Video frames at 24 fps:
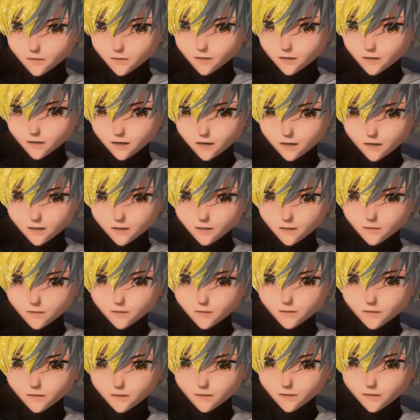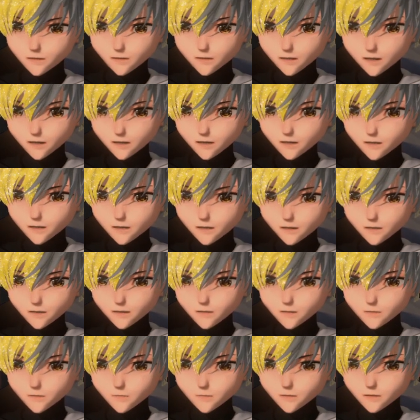as it just kind of creates
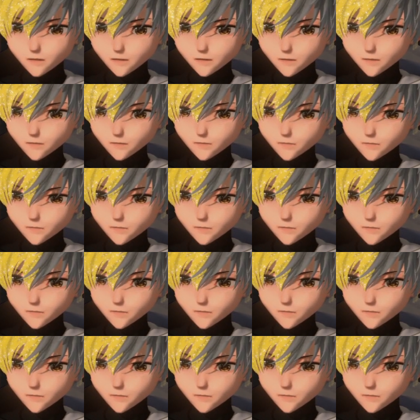more of them.